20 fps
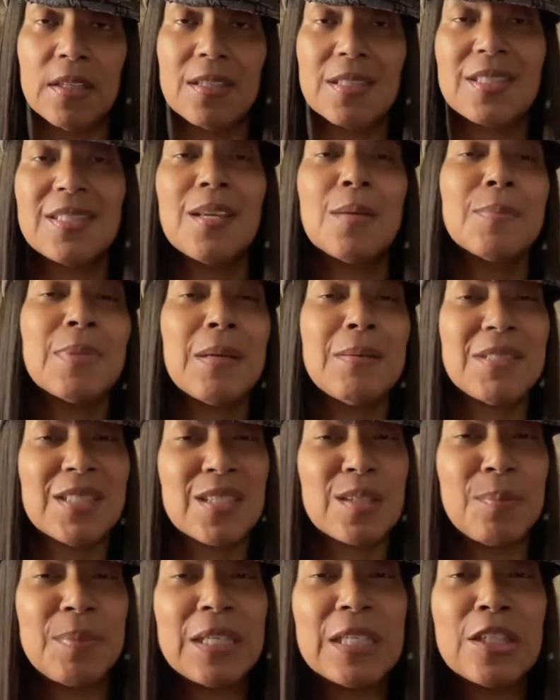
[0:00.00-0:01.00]
Because sometimes it
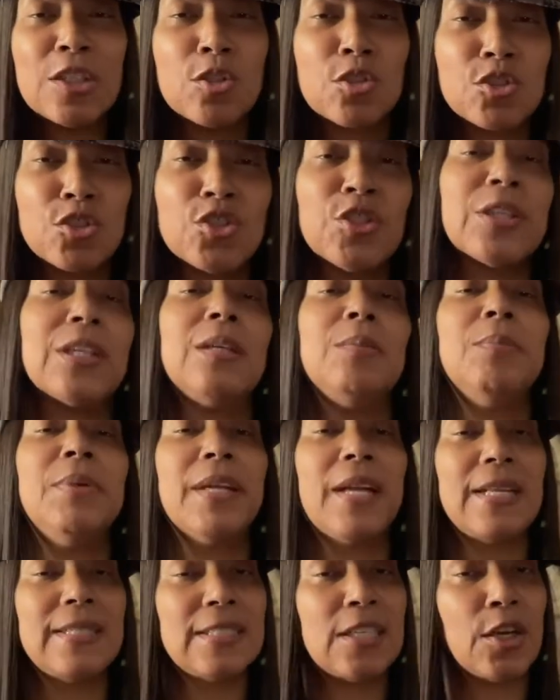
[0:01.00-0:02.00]
could be a little tricky, but
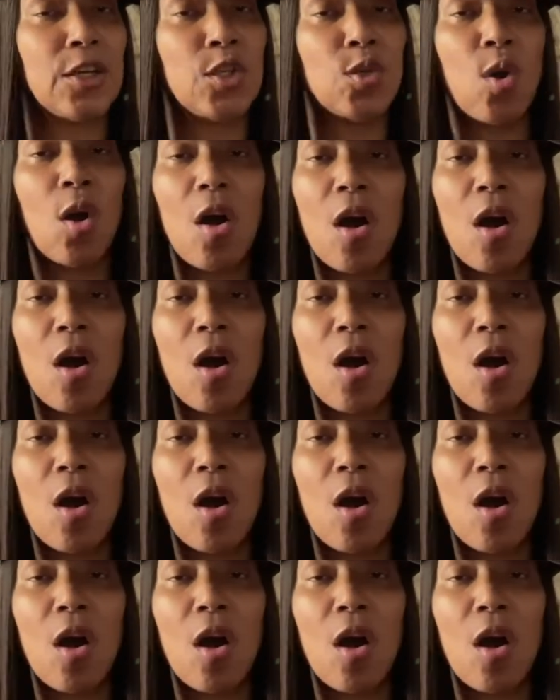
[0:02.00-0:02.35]
I tell you